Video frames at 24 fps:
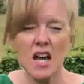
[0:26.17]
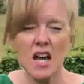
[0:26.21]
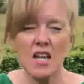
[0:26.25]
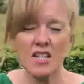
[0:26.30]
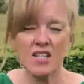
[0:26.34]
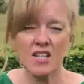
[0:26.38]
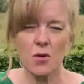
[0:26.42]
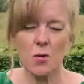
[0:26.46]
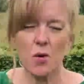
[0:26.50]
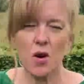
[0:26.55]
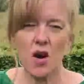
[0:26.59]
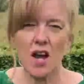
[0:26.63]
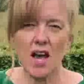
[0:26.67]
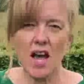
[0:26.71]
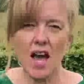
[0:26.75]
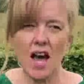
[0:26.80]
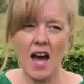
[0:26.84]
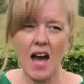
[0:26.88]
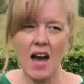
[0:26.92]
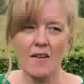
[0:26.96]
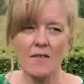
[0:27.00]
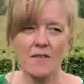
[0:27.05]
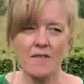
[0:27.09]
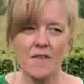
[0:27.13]
so I
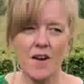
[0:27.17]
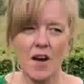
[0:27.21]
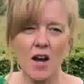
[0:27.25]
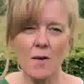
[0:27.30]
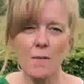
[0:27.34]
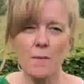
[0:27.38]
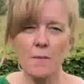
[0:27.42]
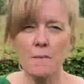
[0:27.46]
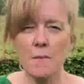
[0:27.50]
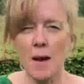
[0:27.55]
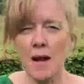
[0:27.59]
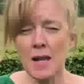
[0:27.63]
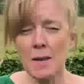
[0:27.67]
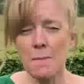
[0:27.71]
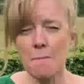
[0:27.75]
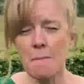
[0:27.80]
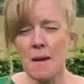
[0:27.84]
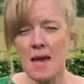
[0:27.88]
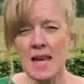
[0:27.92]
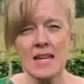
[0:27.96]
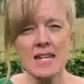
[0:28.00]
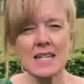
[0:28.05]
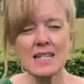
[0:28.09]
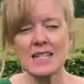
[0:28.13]
have um, an
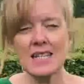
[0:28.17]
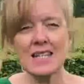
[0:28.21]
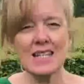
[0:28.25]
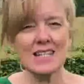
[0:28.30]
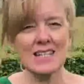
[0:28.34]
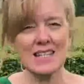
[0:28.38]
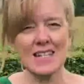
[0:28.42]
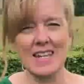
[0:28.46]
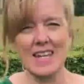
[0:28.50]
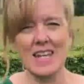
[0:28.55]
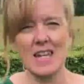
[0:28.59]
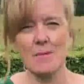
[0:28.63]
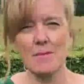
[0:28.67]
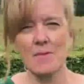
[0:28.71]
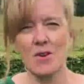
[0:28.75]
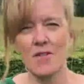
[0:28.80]
amazing team